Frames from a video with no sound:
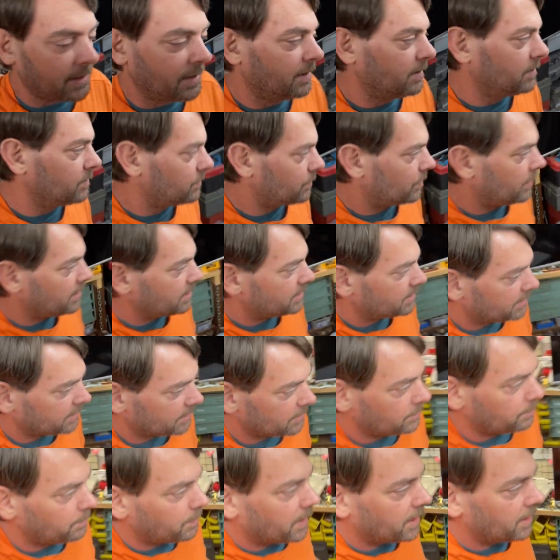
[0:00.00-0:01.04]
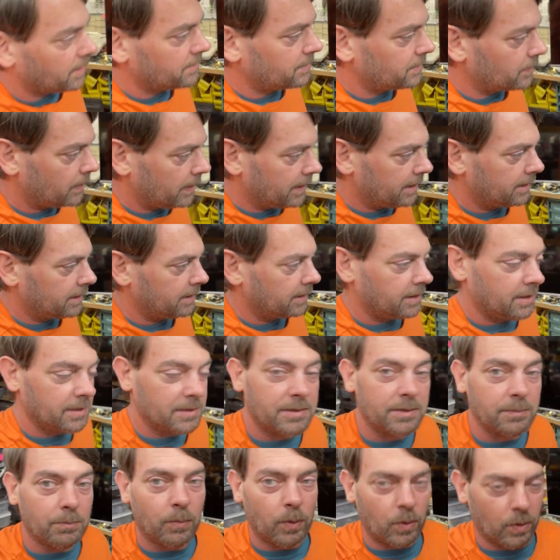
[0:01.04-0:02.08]
his resting spot so he can get
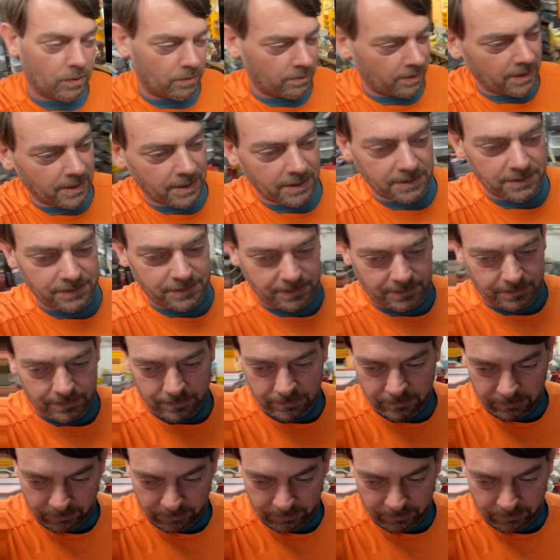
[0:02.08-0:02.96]
some more rest